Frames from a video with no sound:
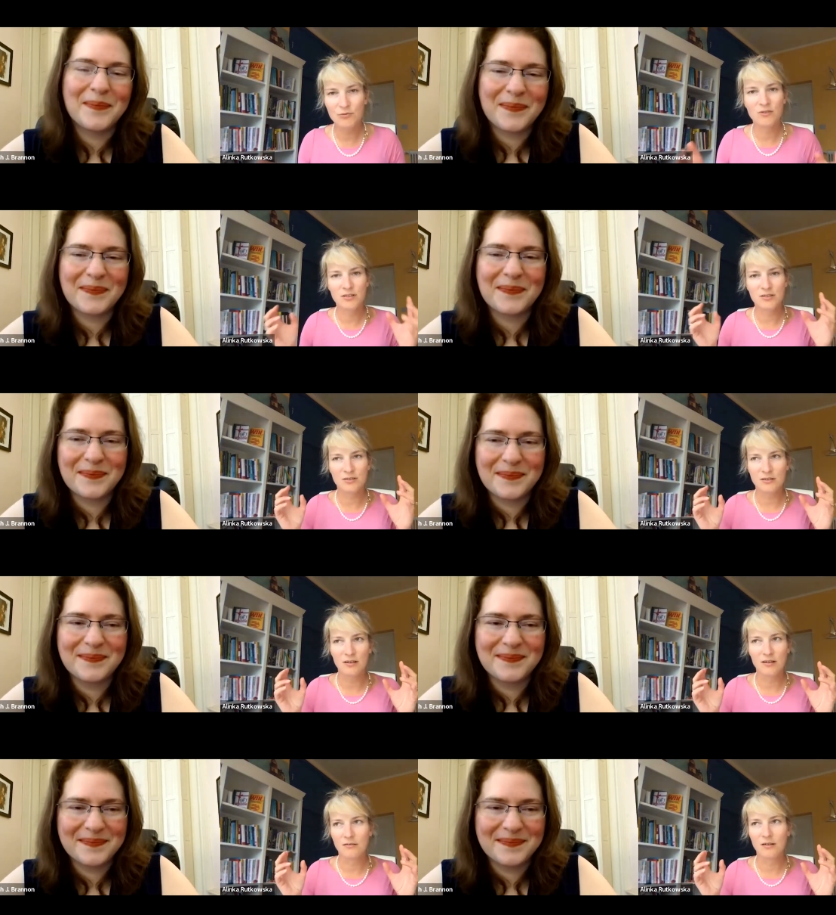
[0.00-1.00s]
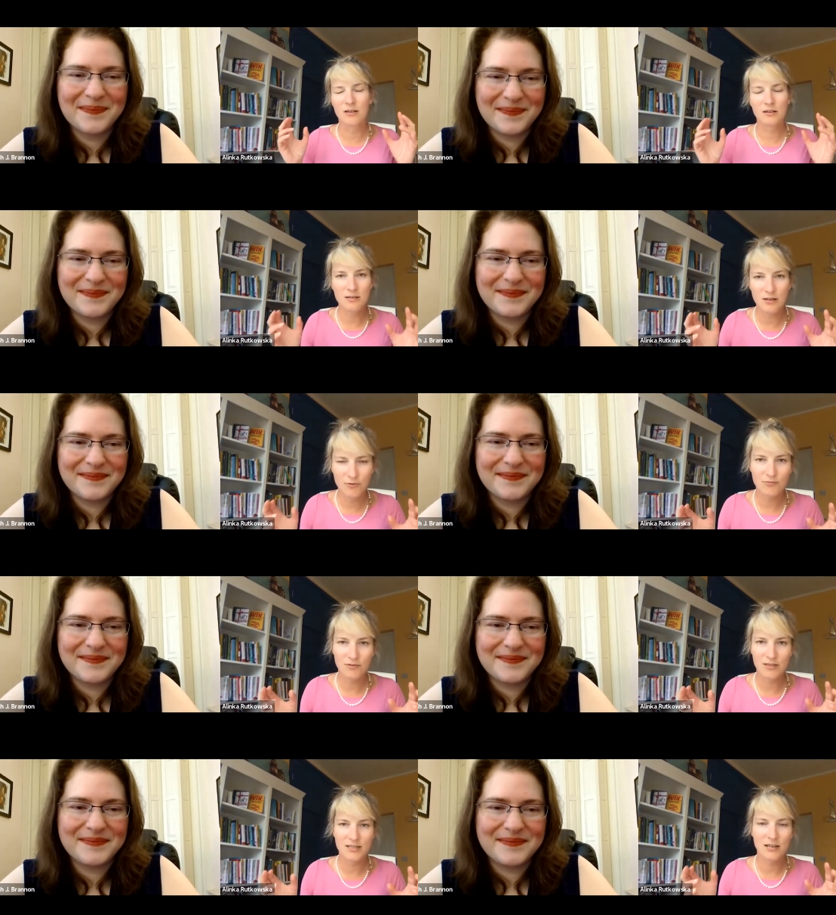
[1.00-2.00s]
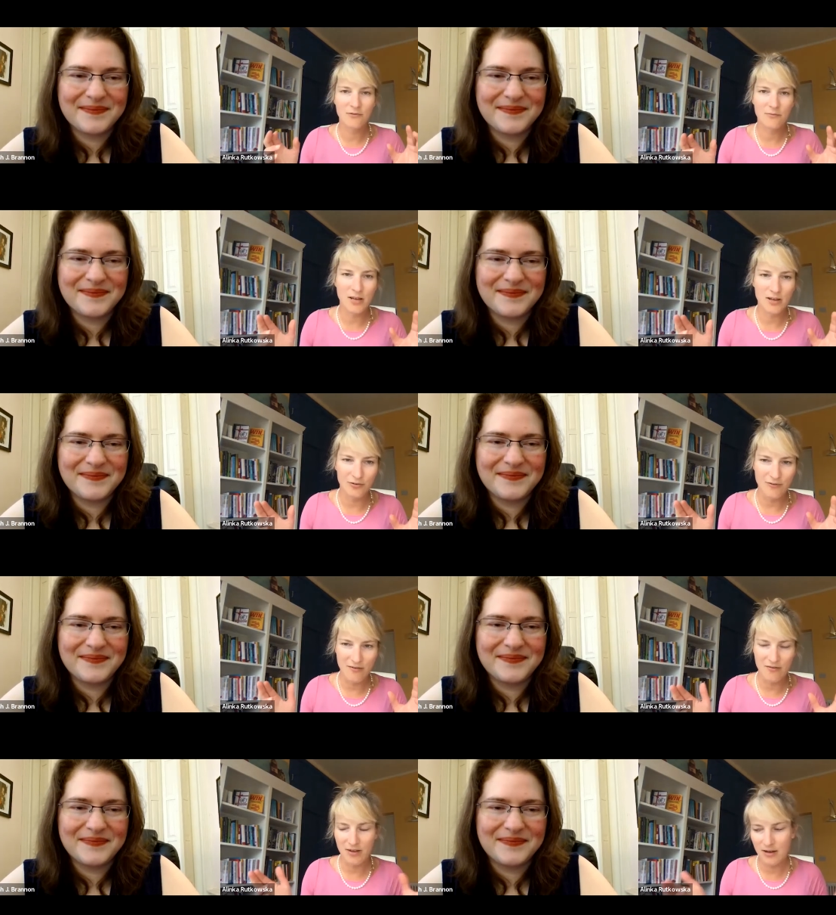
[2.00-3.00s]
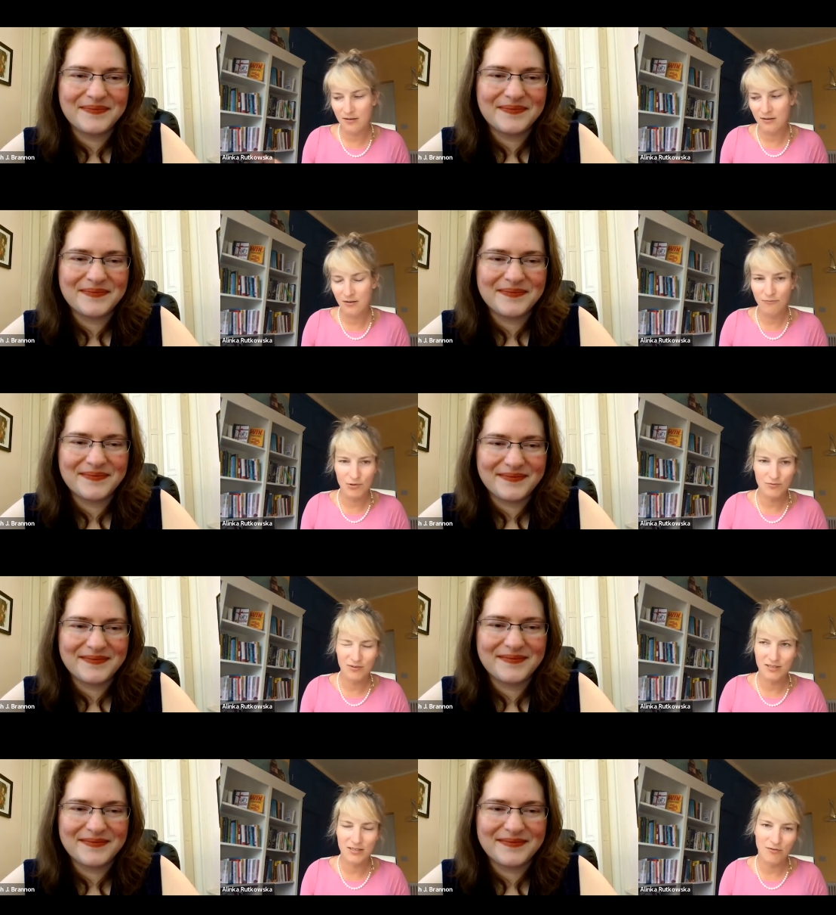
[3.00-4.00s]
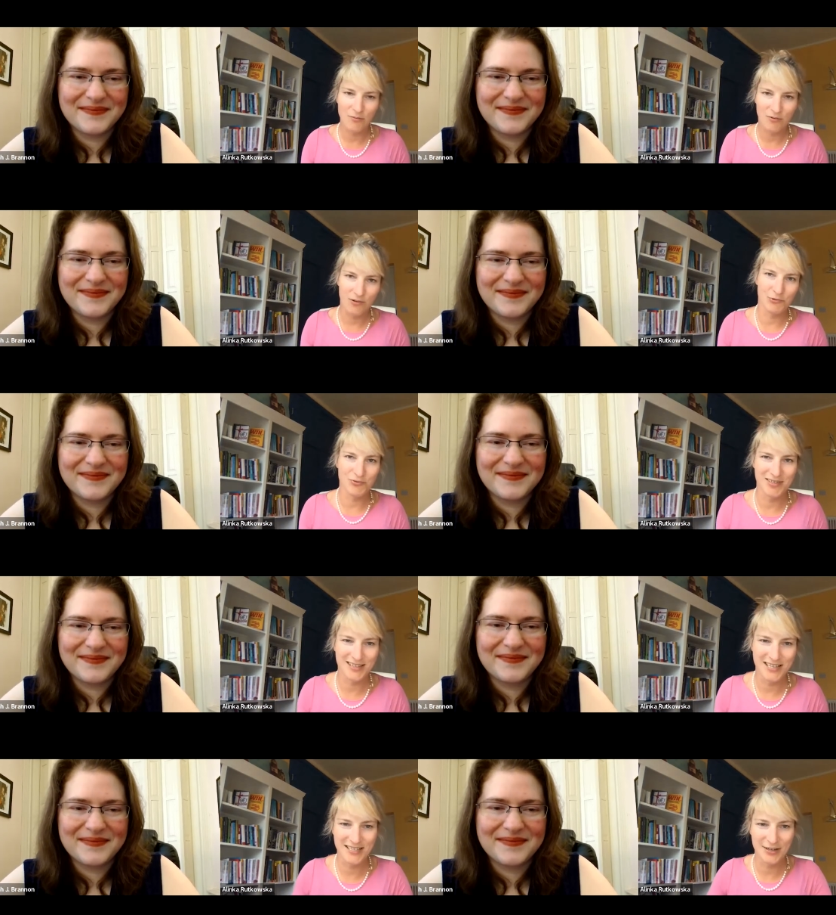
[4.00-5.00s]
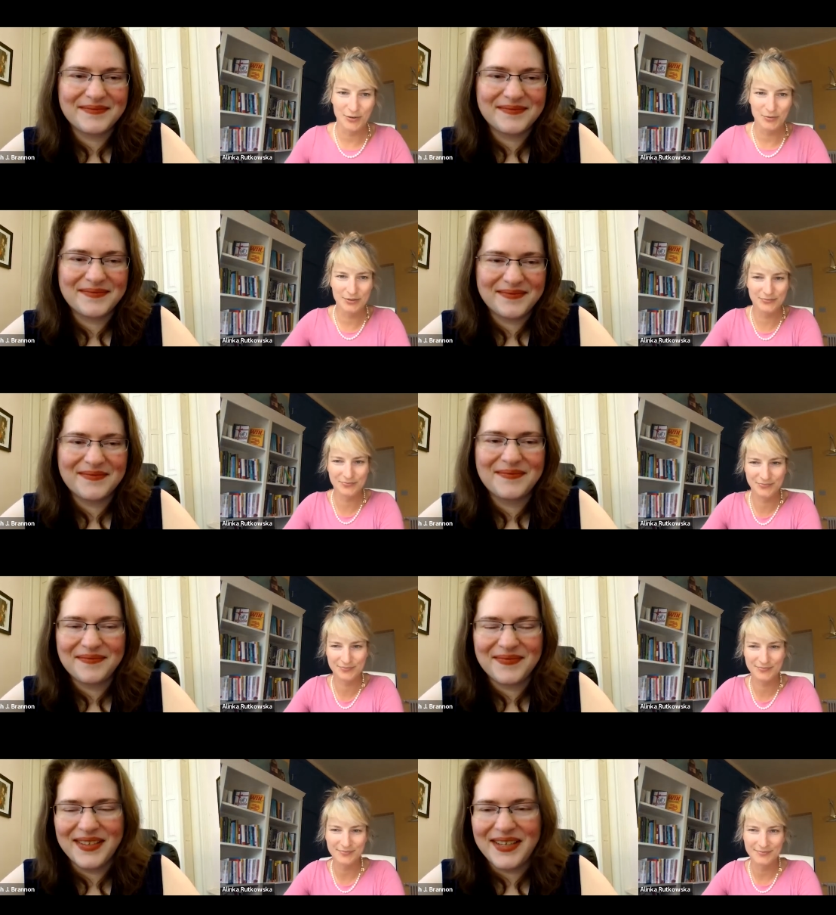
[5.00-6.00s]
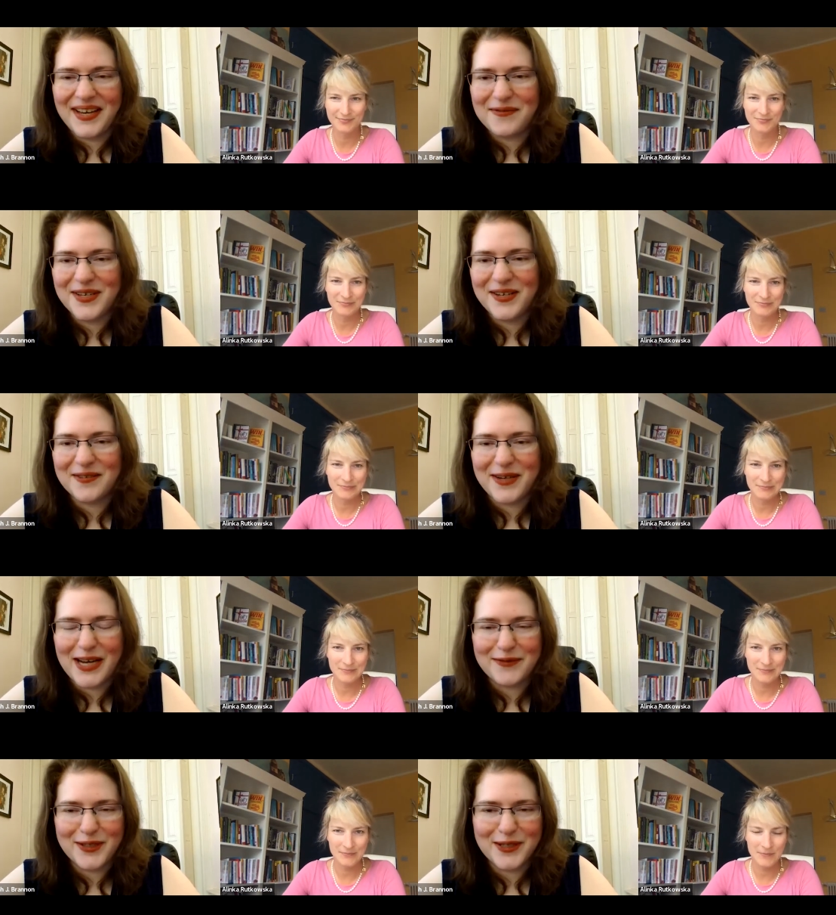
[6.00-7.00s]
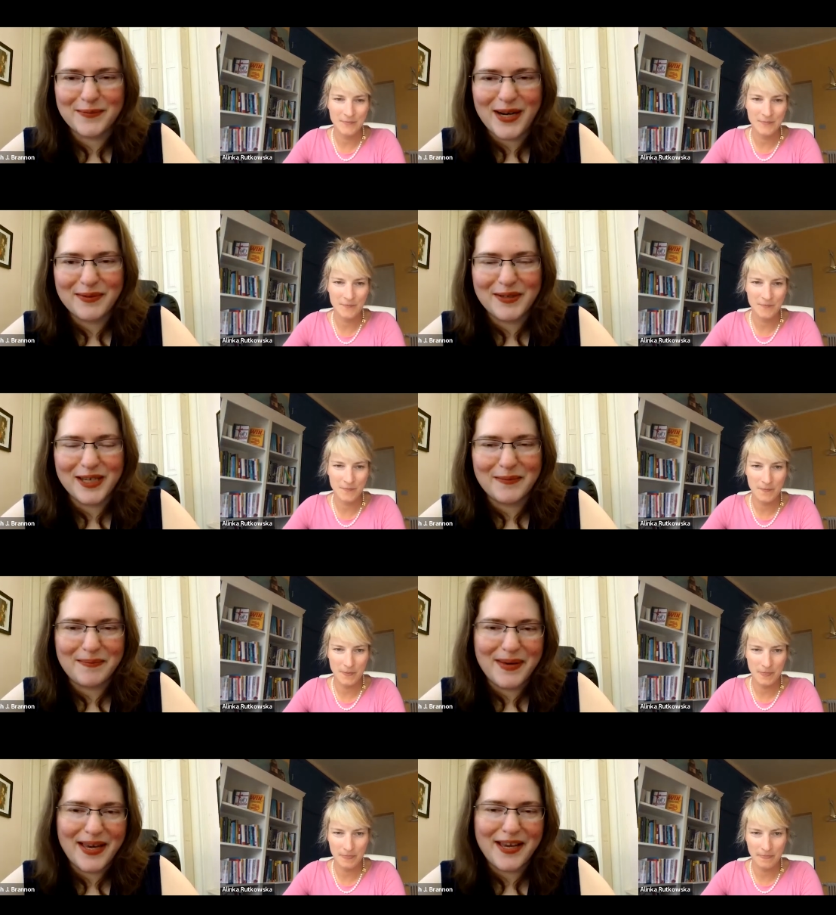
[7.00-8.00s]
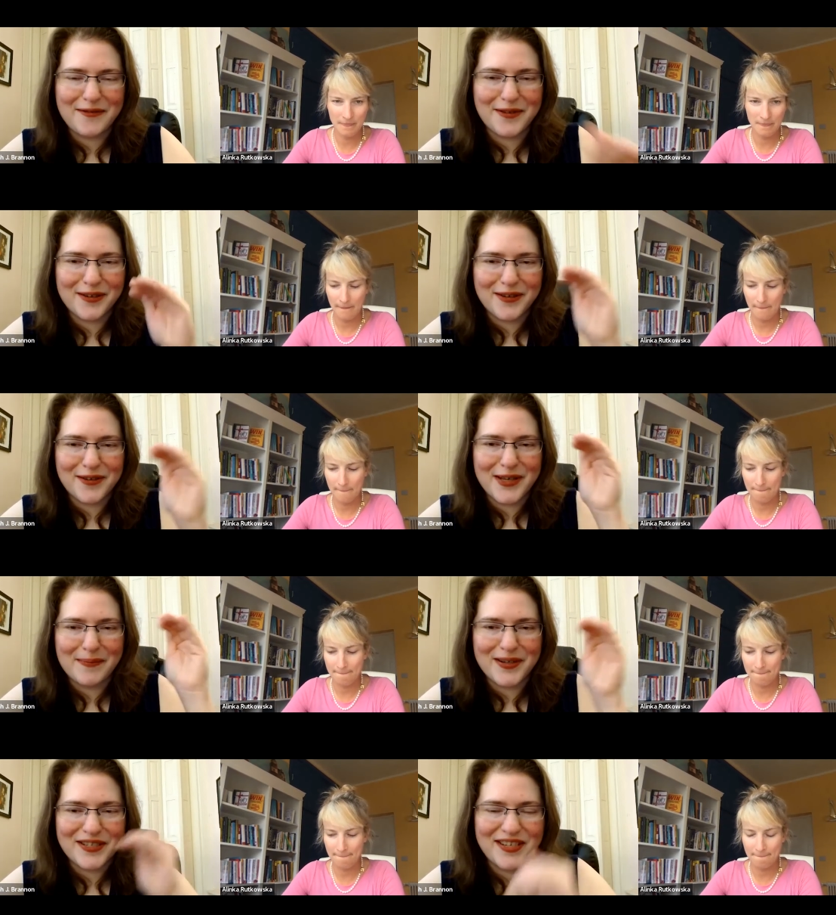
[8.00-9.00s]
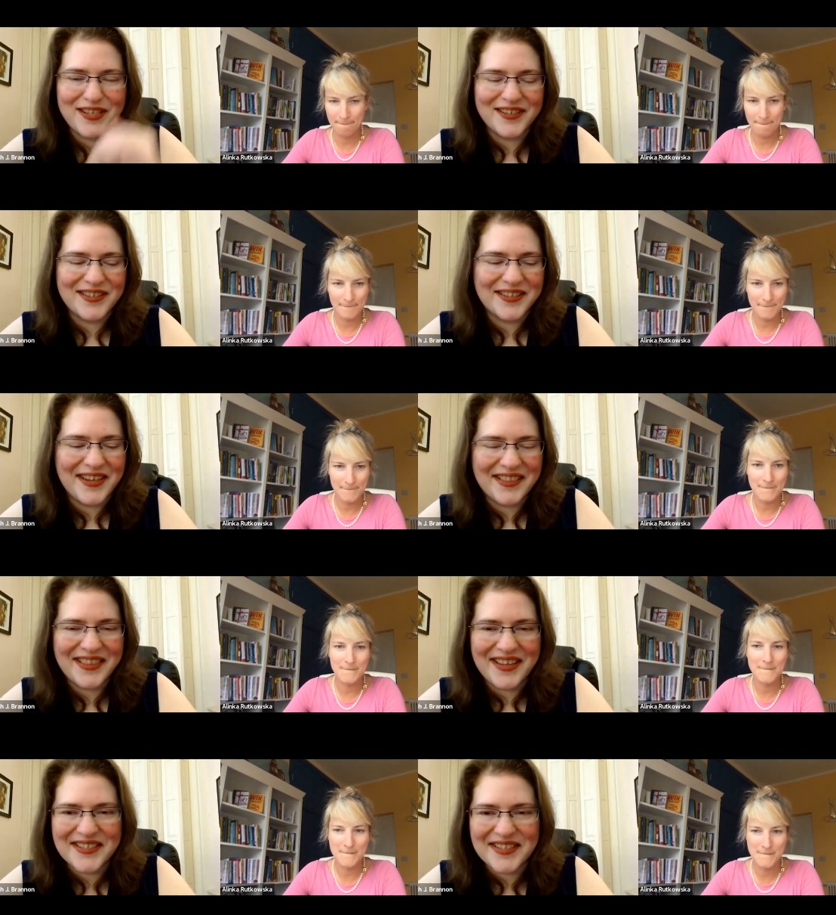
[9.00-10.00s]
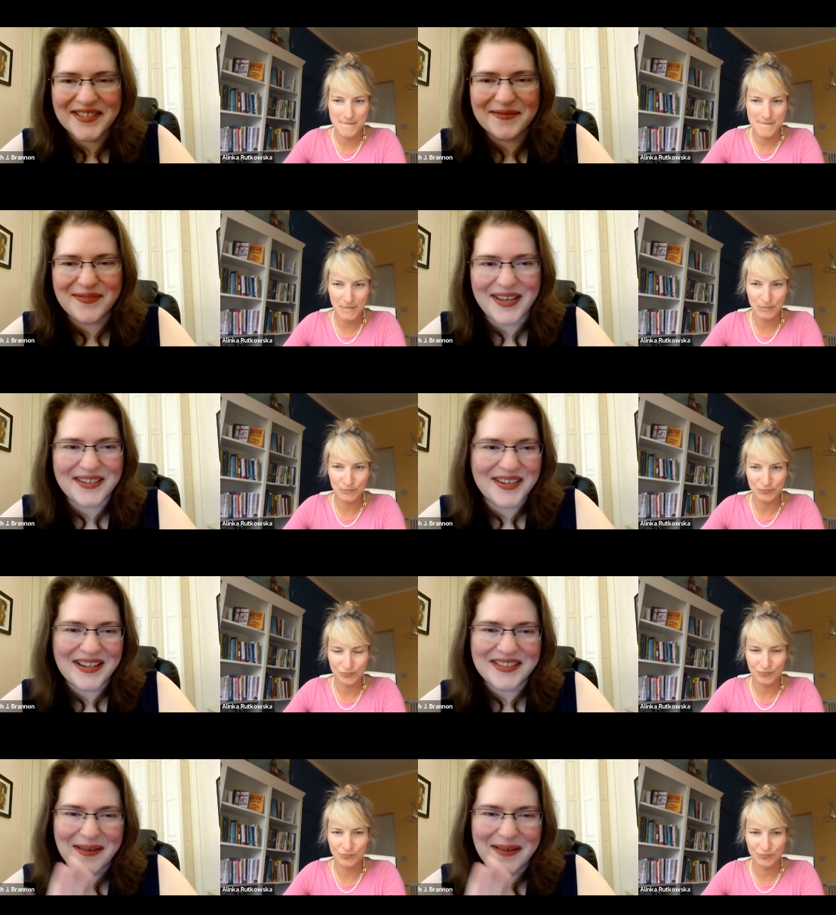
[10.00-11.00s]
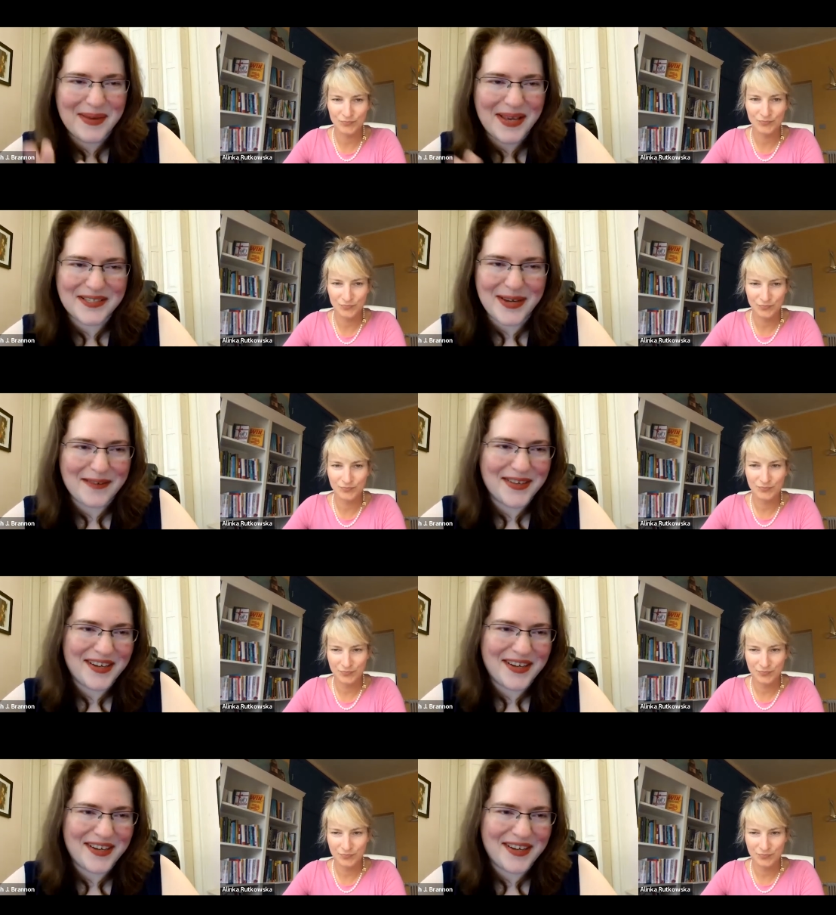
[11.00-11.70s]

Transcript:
Speaker 1: one is uh, good and which one is even better, rather than which one is terrible and which one is less terrible.
Speaker 2: Yeah, if you go to Fiverr, you're probably going to be paying for those upper tiers, not that just that not that base five